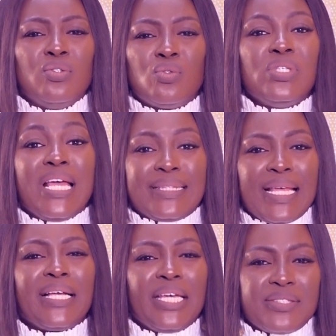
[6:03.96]
to their
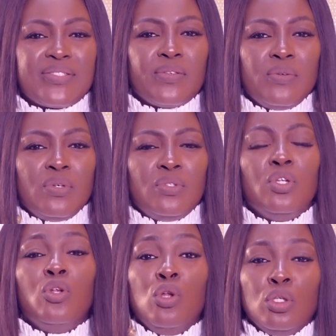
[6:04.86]
targets.
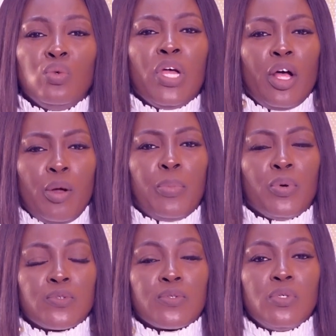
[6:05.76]
The Lord will help
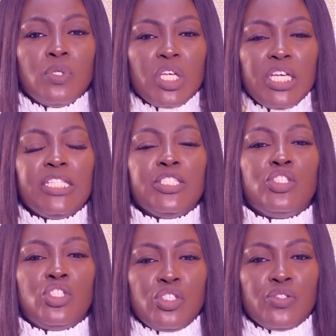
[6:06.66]
us in
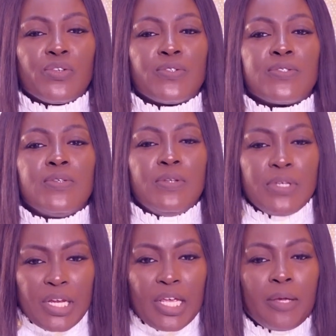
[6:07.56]
Jesus'
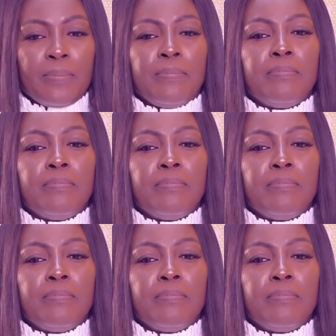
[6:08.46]
name.